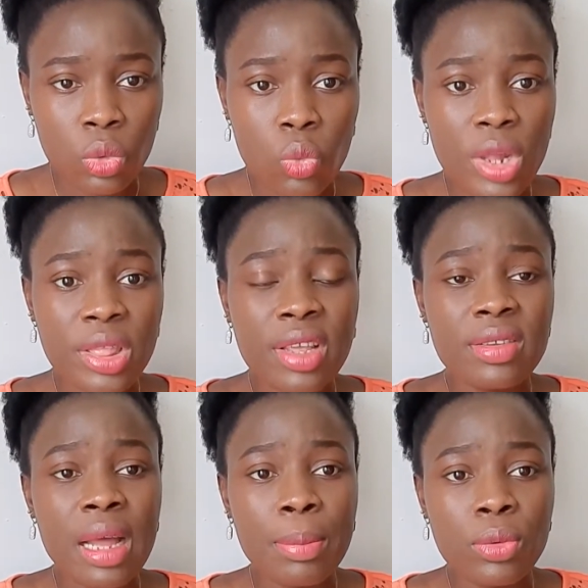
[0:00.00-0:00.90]
When things
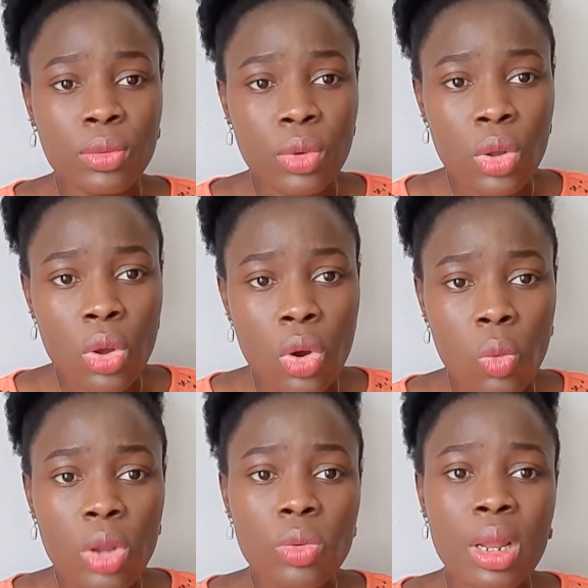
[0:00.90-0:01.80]
happen,
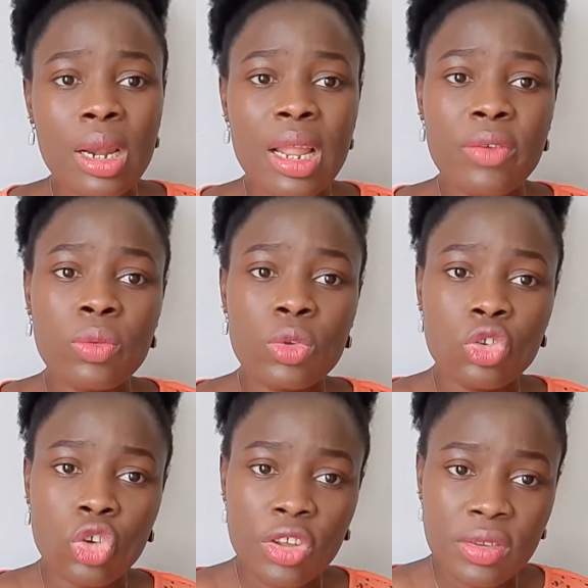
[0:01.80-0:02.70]
when you are left with
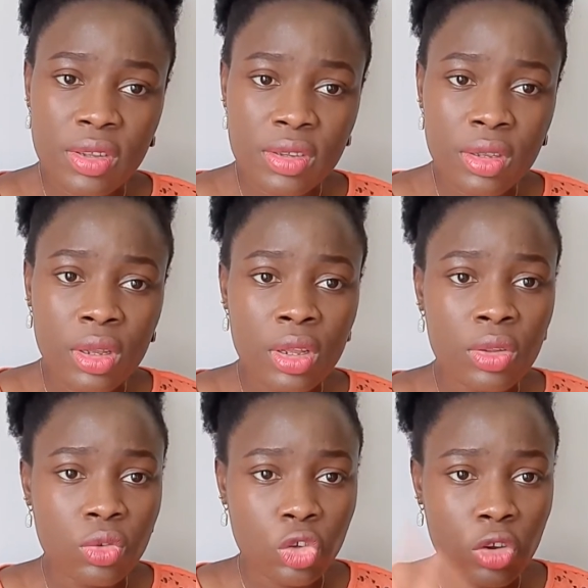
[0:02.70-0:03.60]
choices,
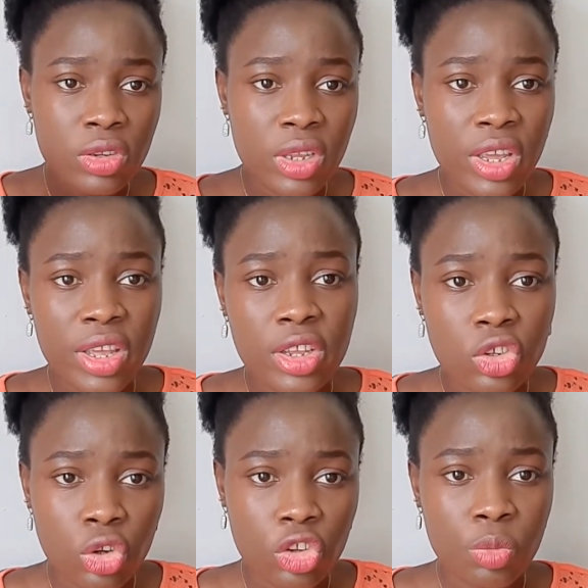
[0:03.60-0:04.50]
choice A,
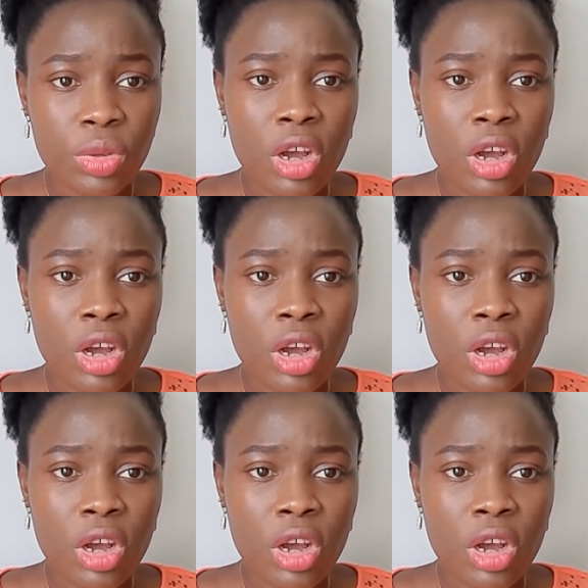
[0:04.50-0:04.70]
choice B.